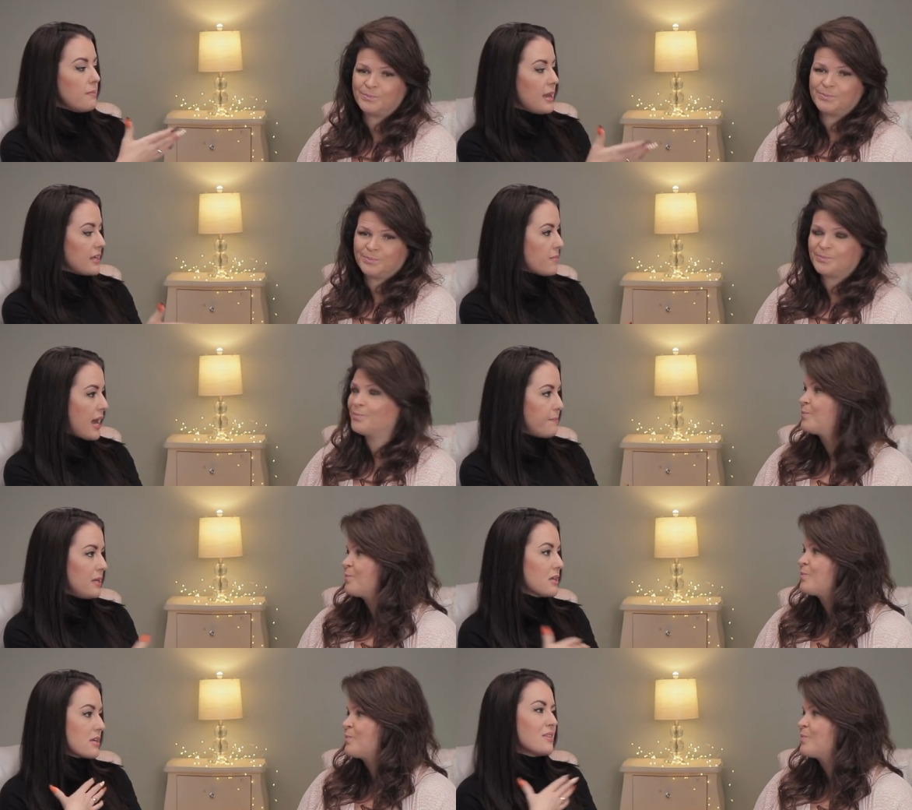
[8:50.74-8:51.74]
Speaker 1: to make them
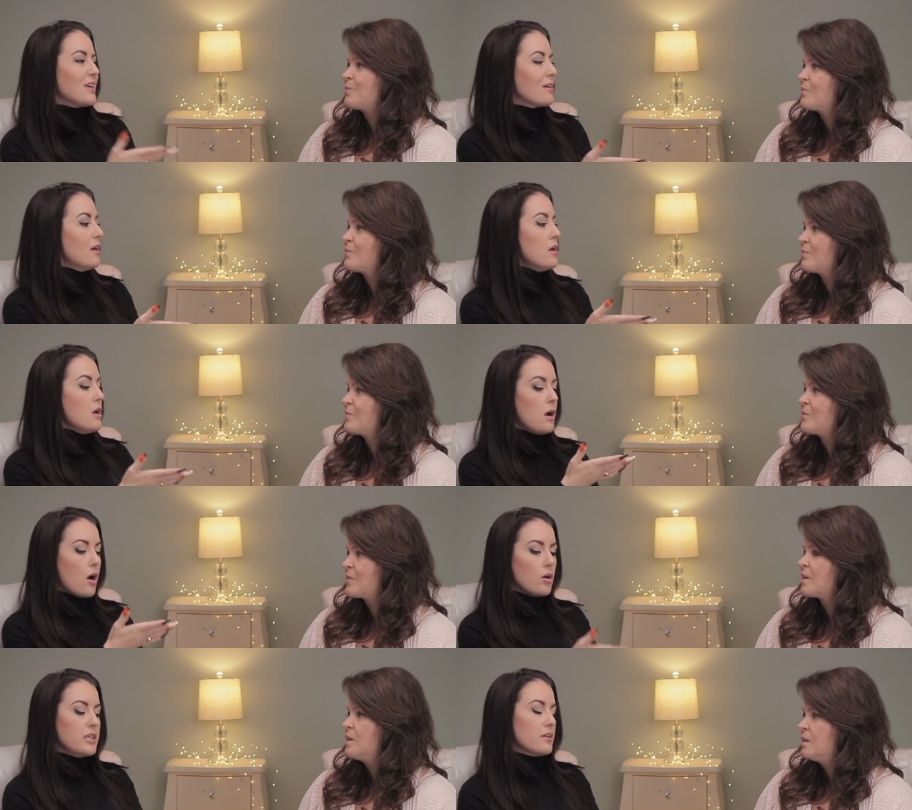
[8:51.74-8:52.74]
happy. Because I think
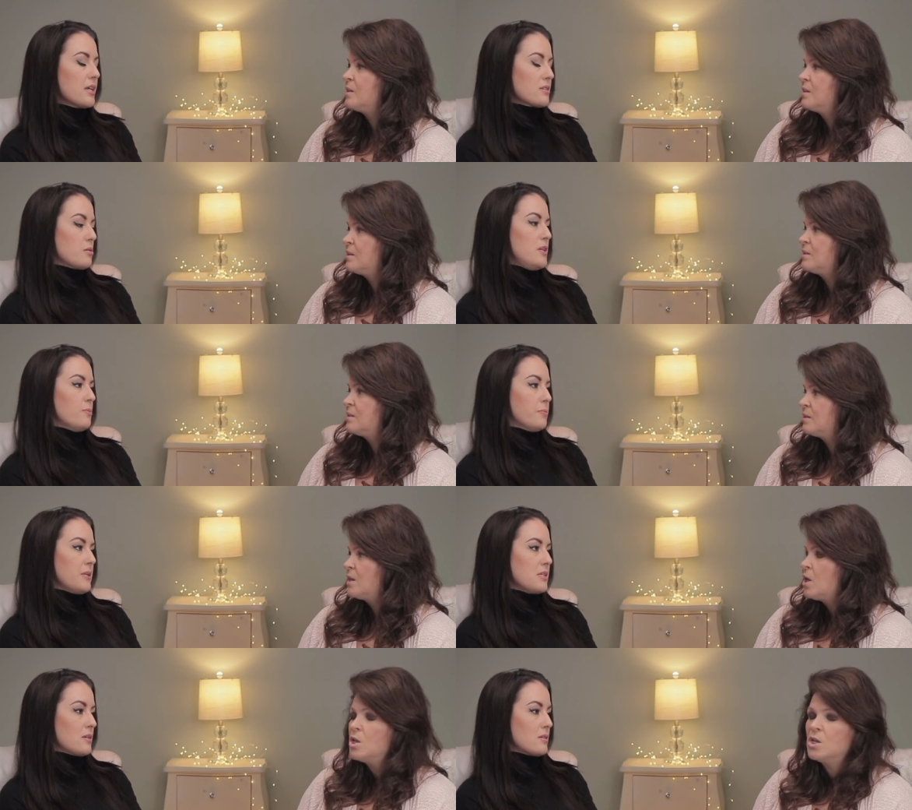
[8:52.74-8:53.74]
all nail techs are people
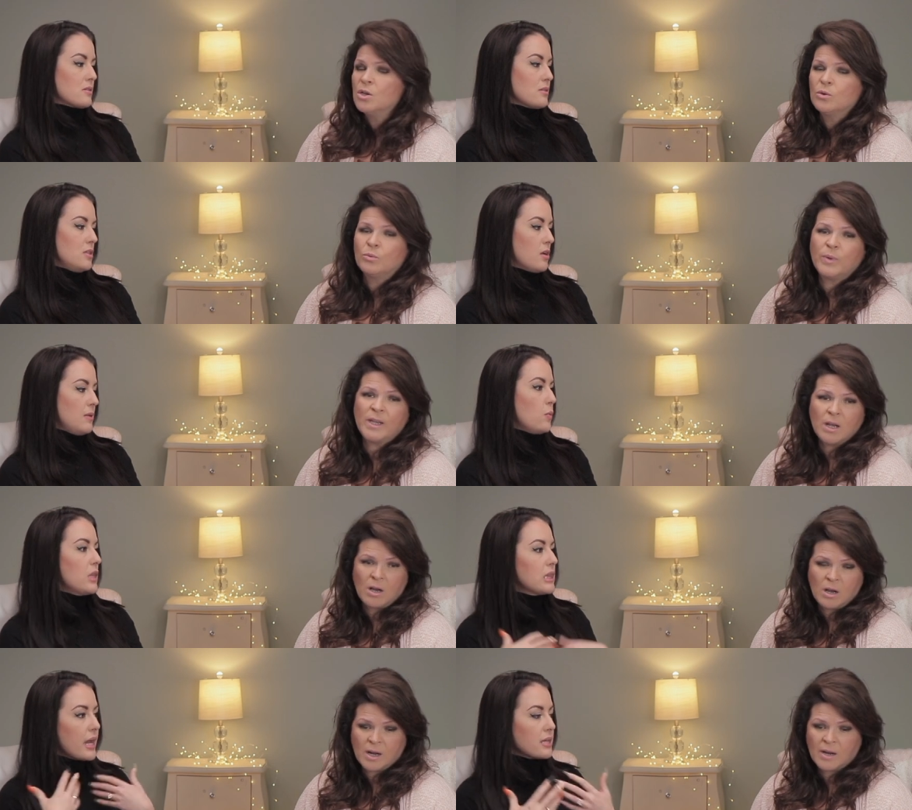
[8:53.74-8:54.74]
pleasers. You know, we, I mean?
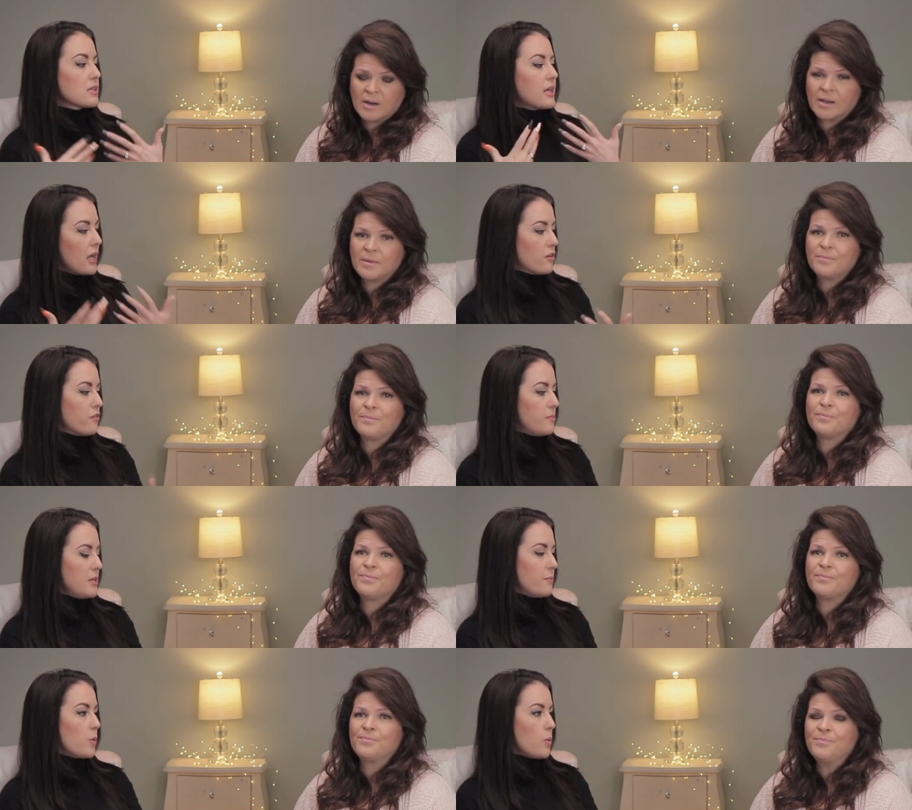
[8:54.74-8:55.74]
we like to care for
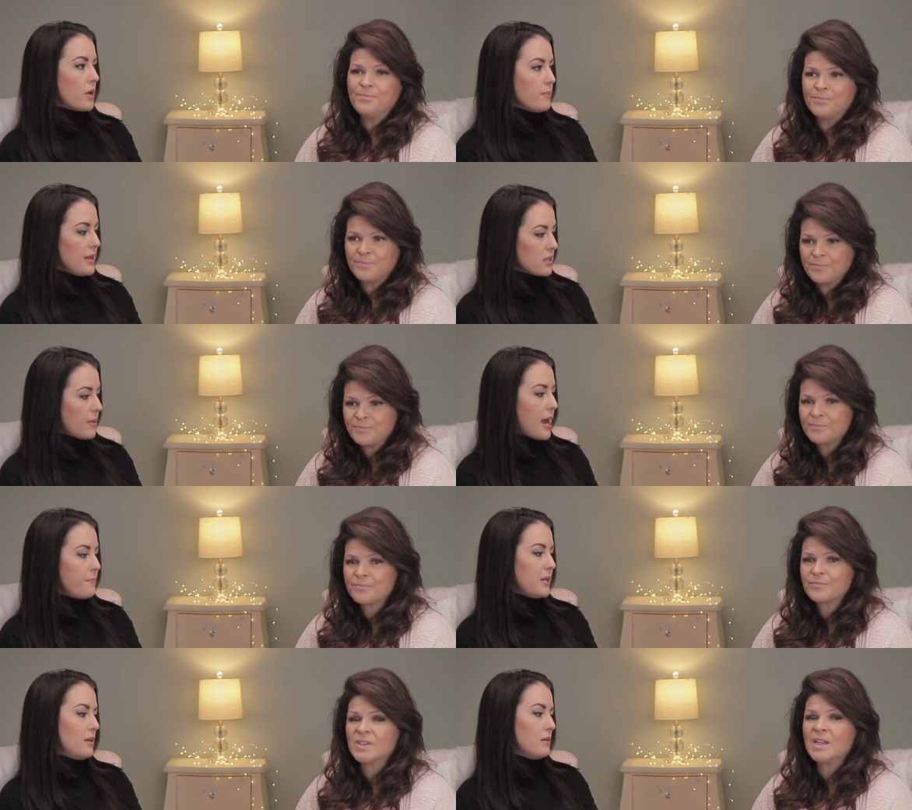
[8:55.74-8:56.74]
people. Mm-hmm. We want to make them
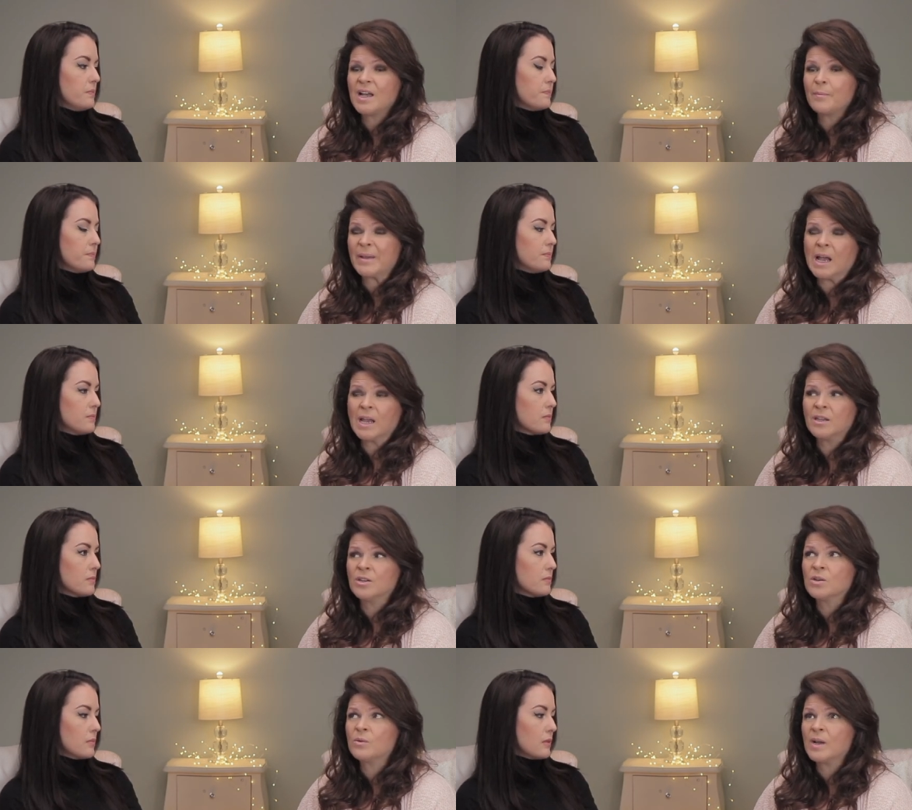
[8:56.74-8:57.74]
happy.
Speaker 2: Yeah, but I,
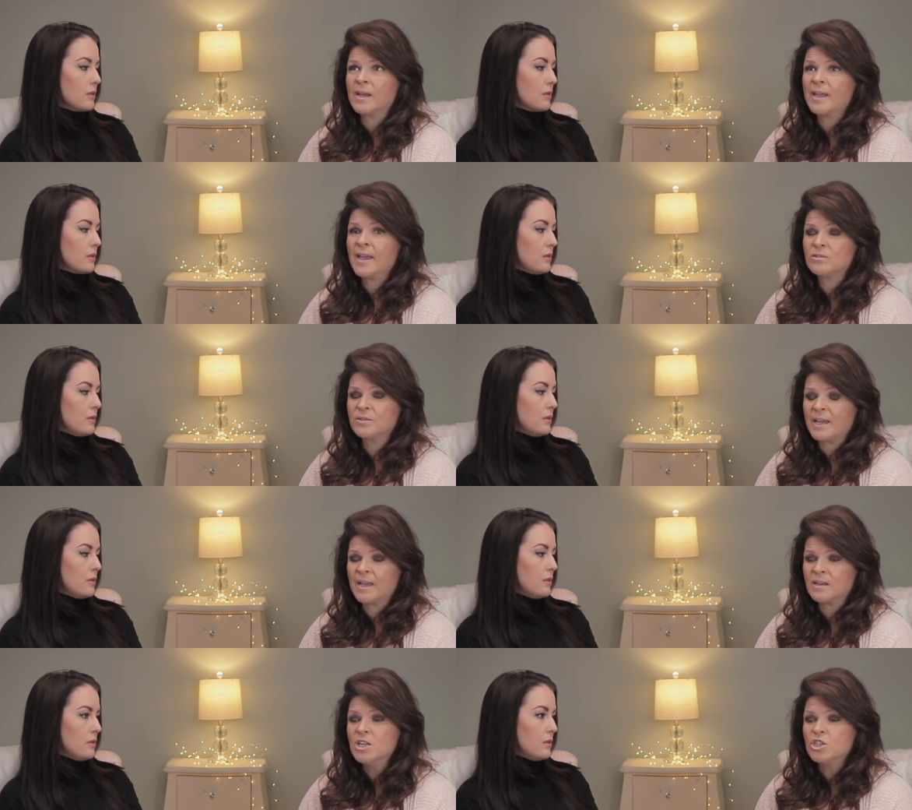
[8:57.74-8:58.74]
you know, I handled
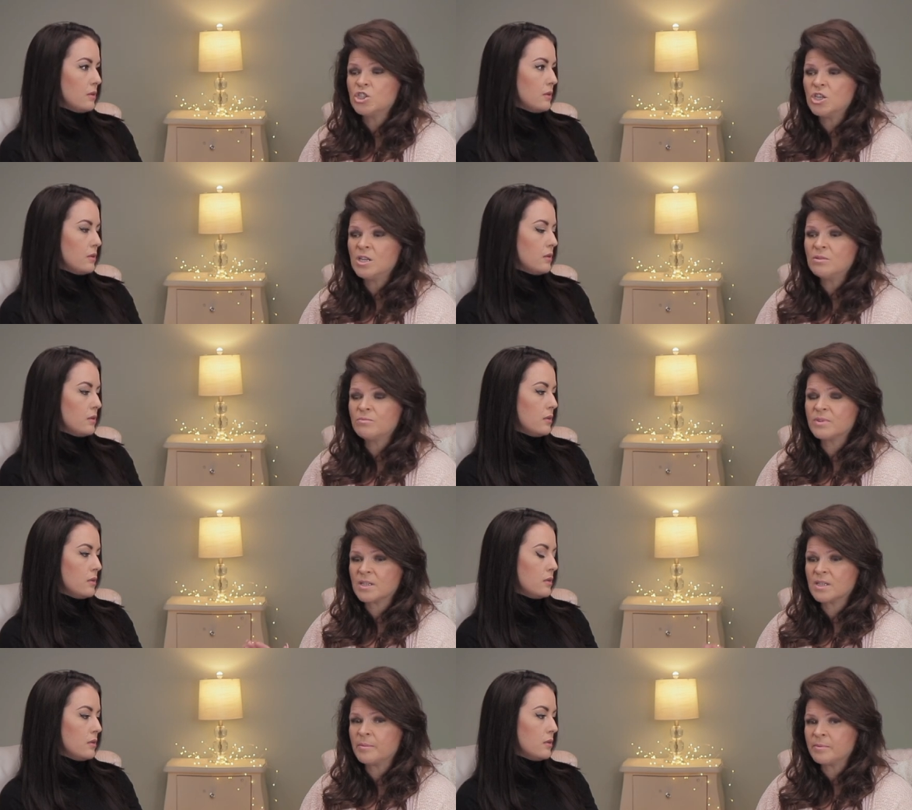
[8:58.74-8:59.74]
that. She
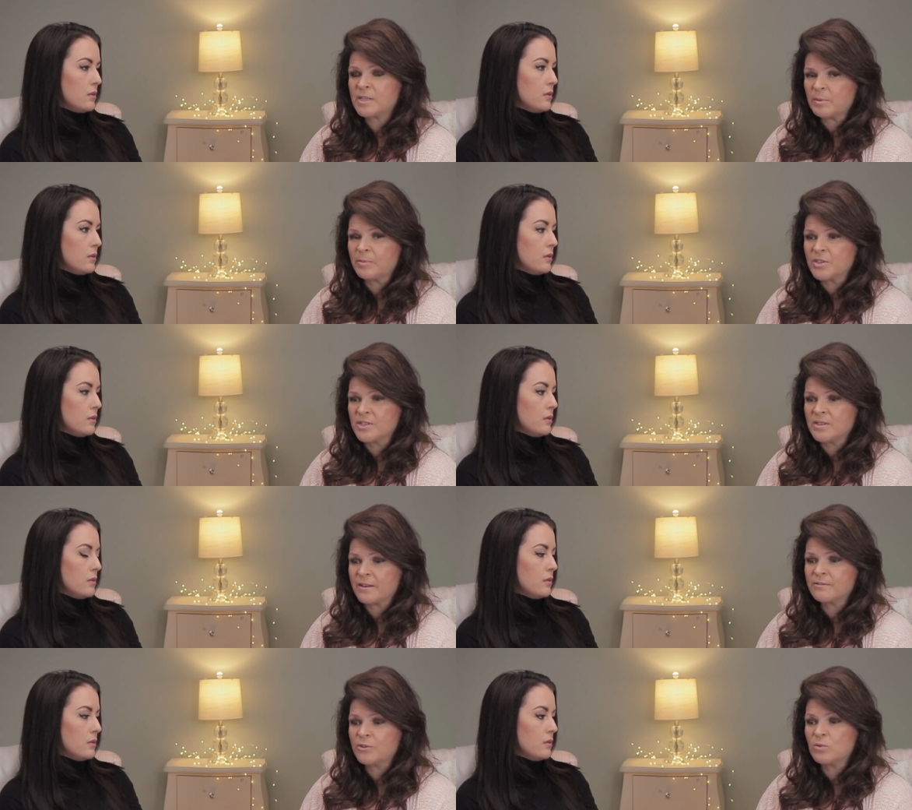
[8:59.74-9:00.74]
was a type of person
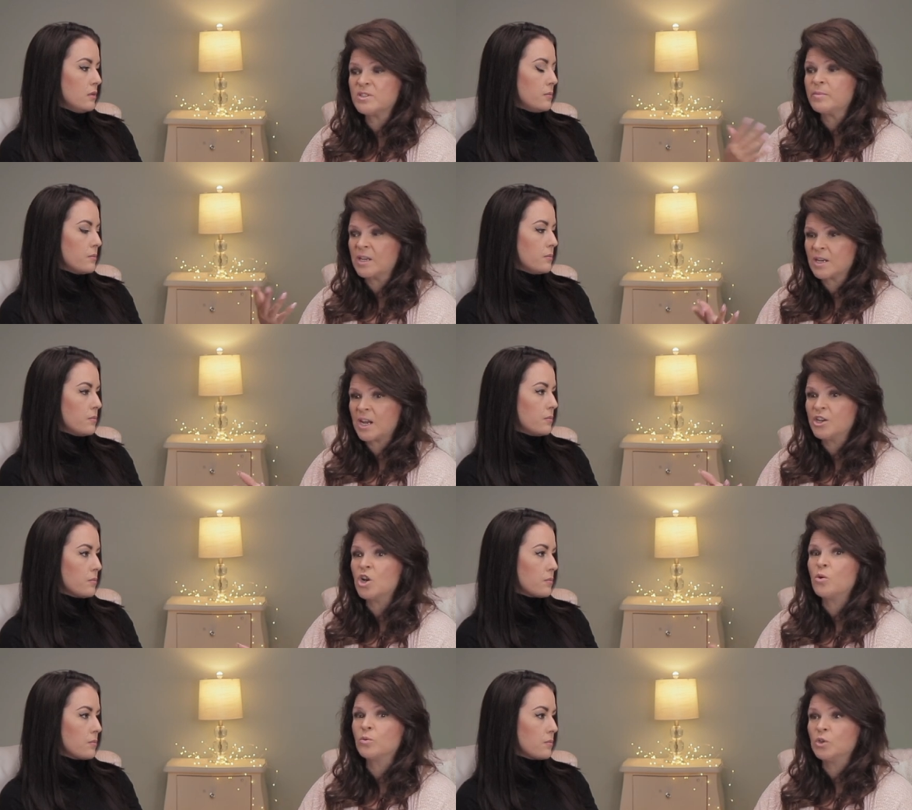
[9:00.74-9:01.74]
that phoned somebody that I
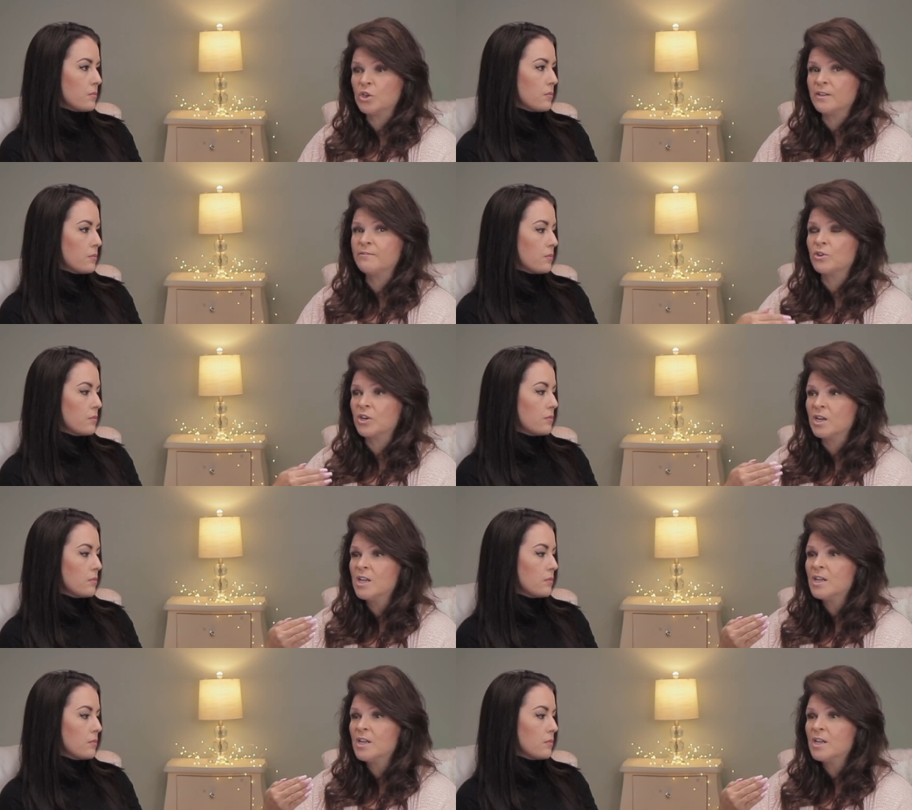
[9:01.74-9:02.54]
know looking for